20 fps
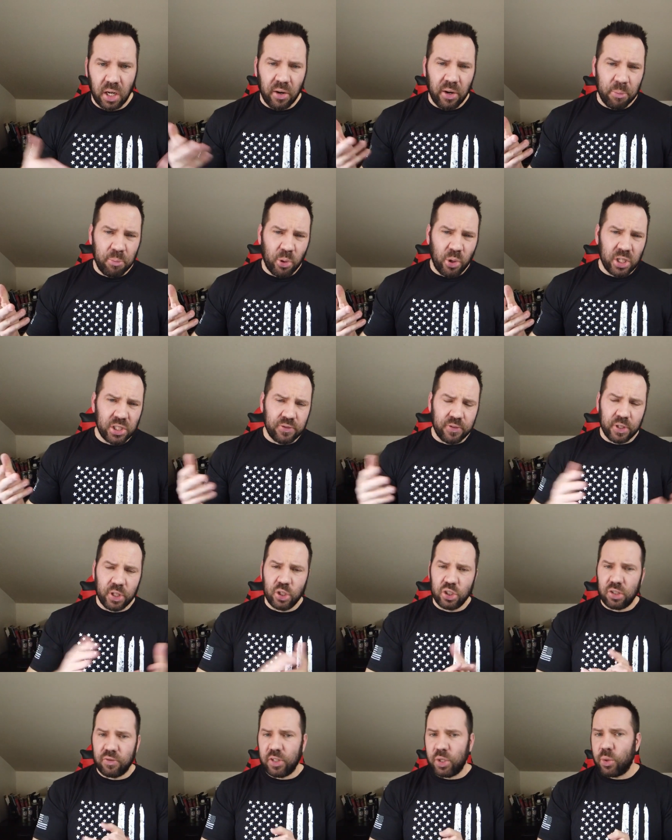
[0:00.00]
Alright boys, for
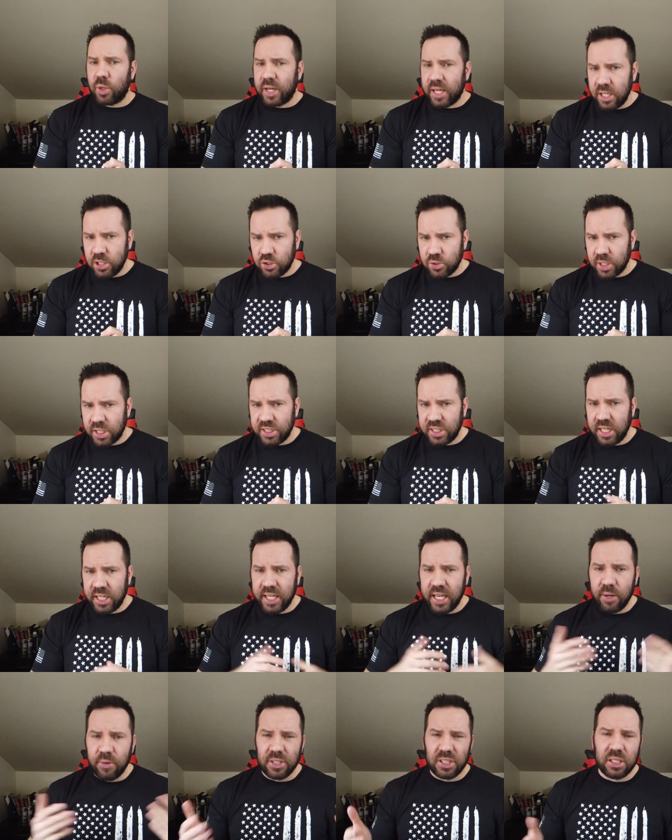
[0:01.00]
those of you who are interested,
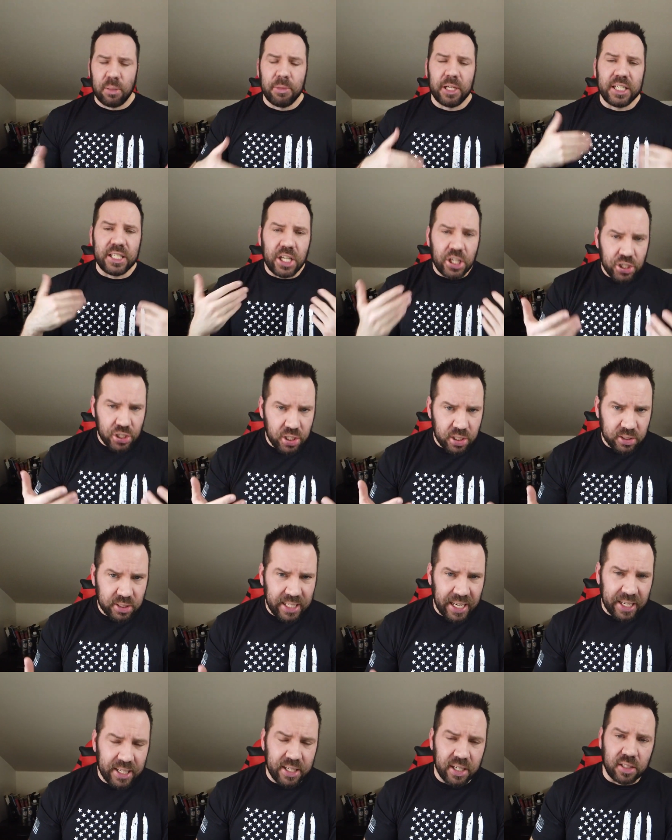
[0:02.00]
here are some additional
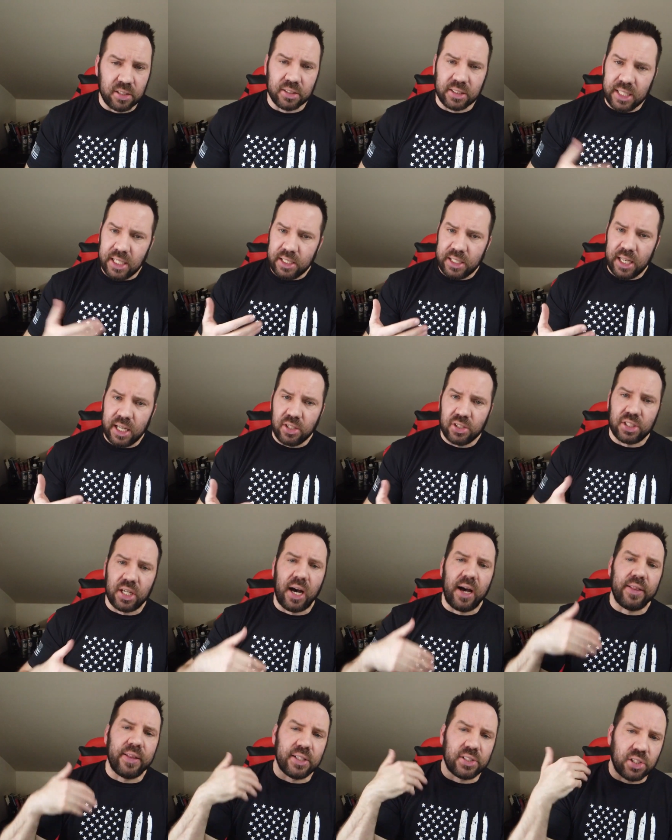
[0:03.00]
technical details
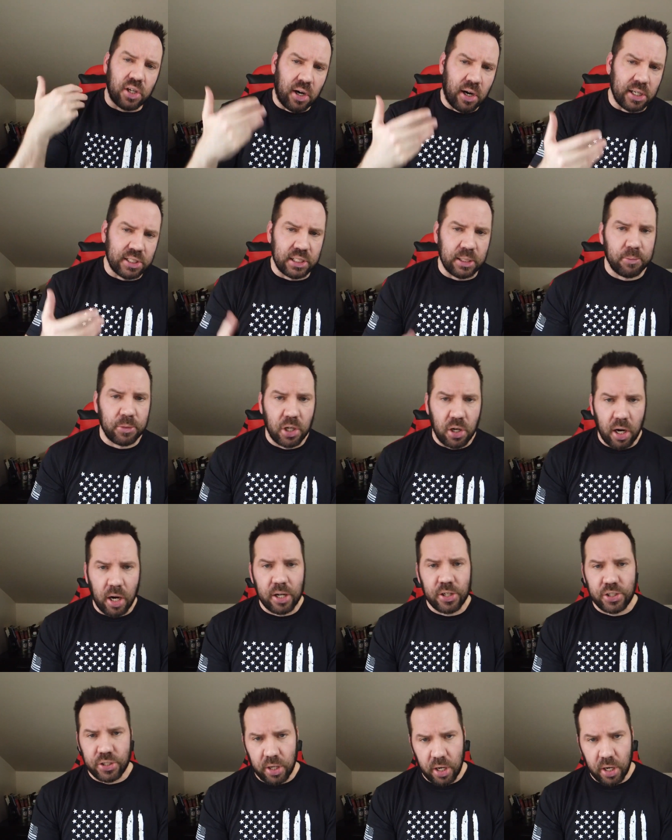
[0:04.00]
on this awesome car